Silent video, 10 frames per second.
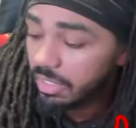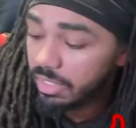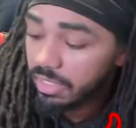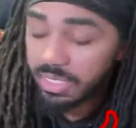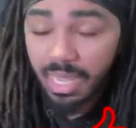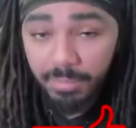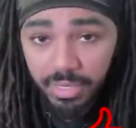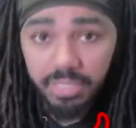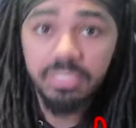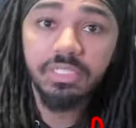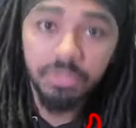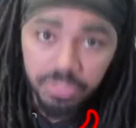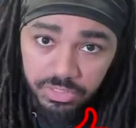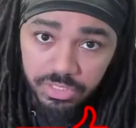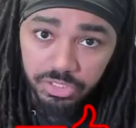Comment,
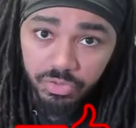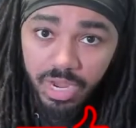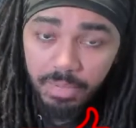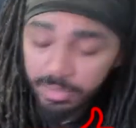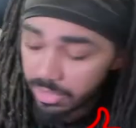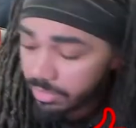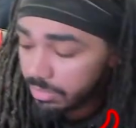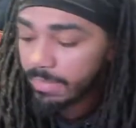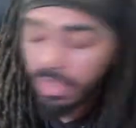subscribe below.